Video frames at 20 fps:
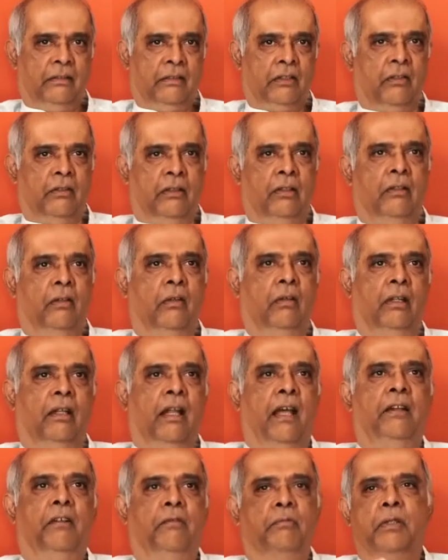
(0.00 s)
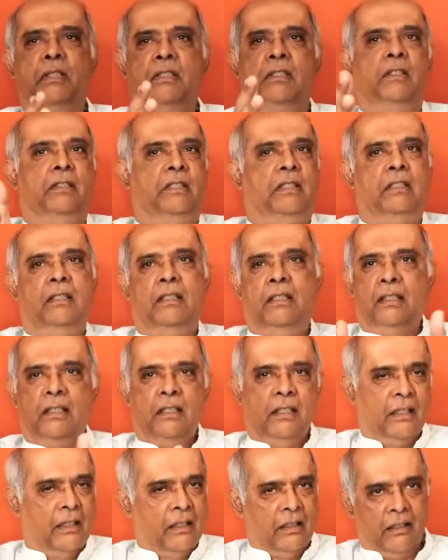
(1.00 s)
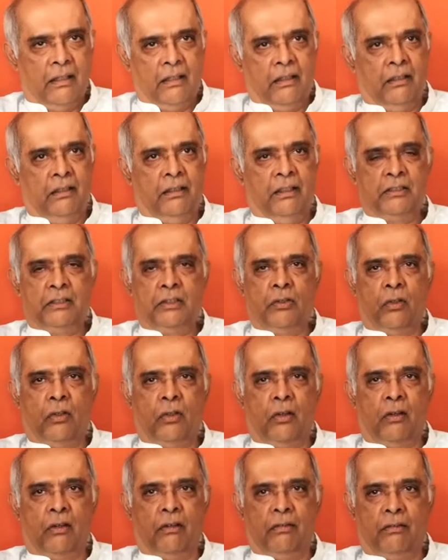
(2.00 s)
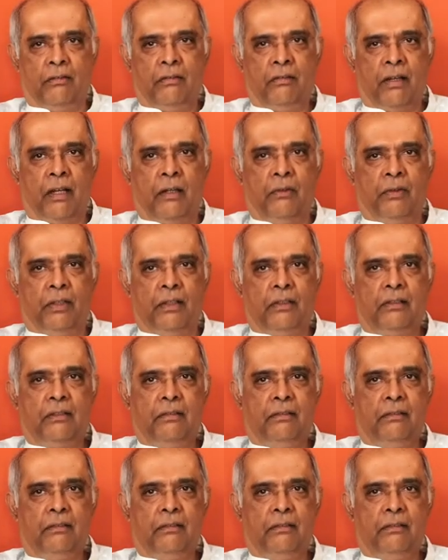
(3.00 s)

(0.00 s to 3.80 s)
So the whole line of business is no longer relevant.